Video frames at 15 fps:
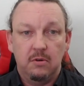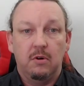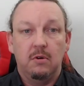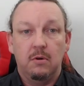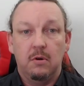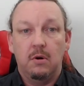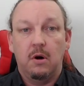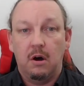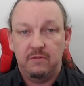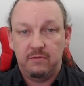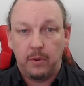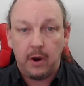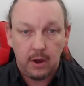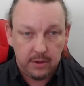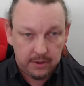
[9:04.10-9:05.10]
or of
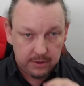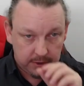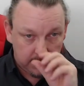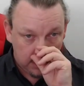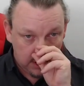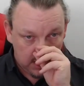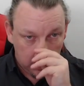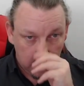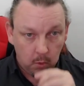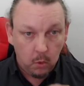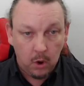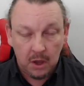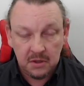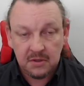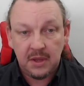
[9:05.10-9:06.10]
worth.
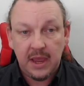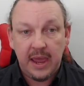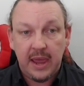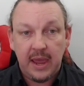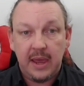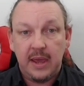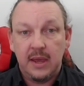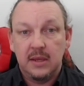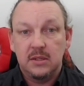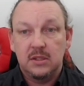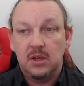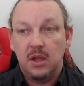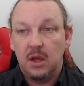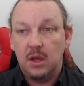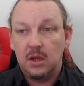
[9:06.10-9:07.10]
One
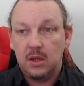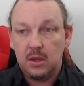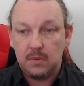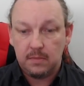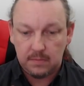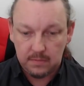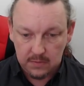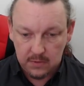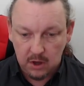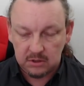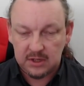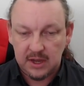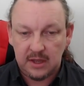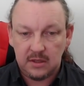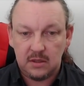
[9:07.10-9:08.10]
is
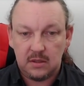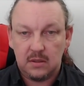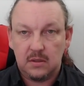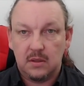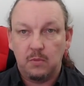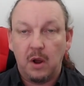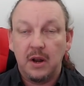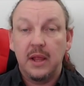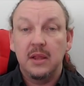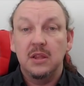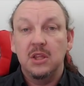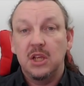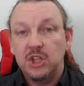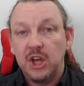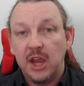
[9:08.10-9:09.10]
content,
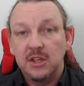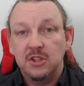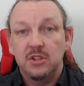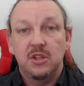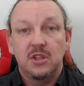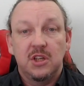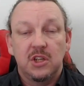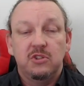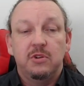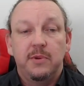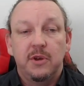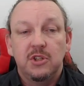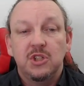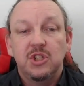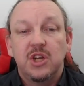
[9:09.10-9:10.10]
one changes the
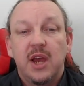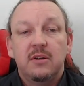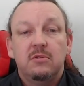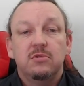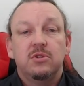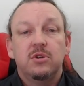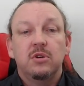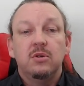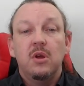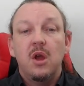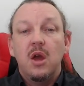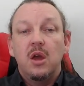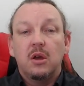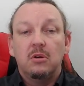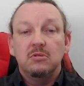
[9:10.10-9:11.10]
distribution channel to
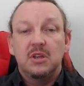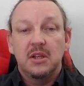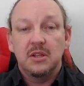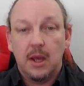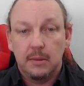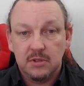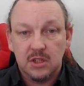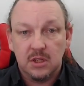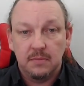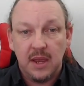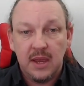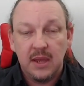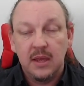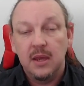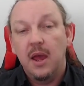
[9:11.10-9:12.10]
content comes to
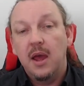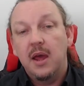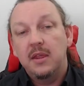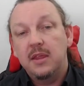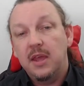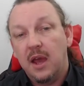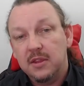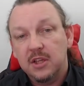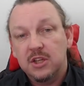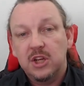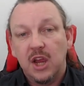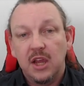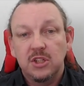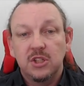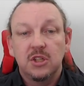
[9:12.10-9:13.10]
me, the other
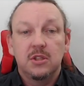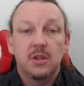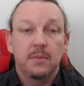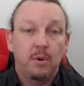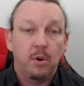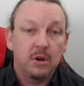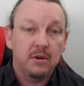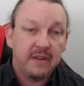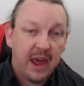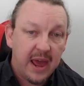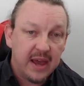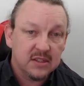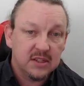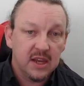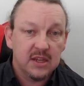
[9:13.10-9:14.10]
changes the point of
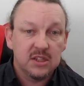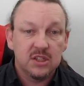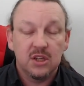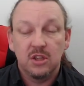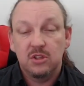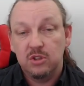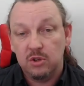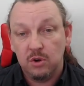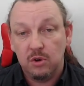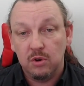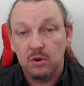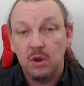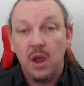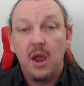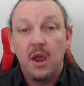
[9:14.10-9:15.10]
access
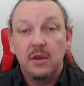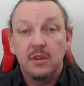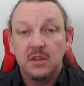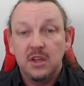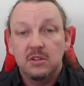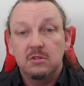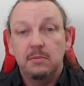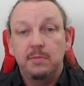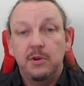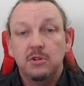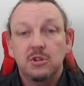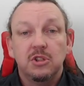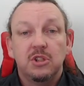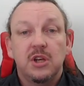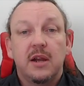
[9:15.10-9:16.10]
to the
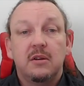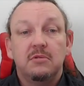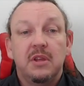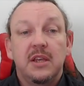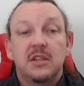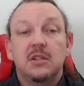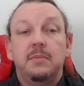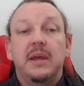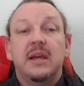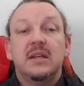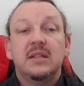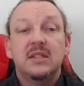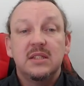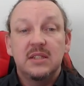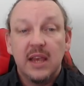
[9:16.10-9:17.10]
distribution channel needs to be
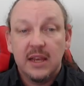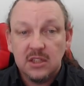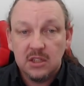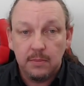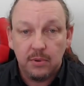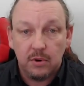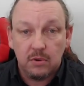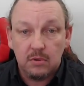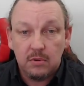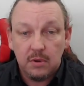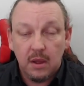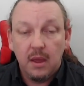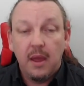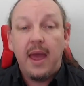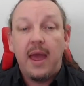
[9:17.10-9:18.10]
accessible
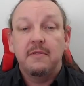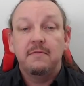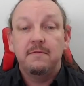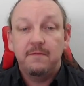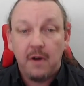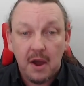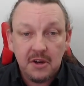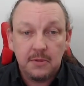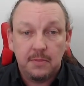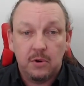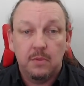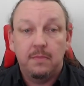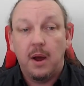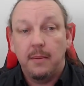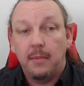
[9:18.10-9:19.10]
and
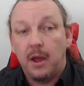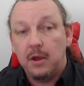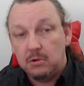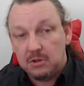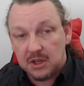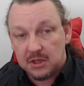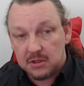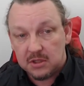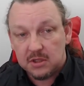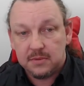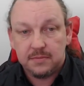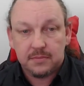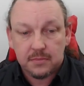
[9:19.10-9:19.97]
findable by my audience.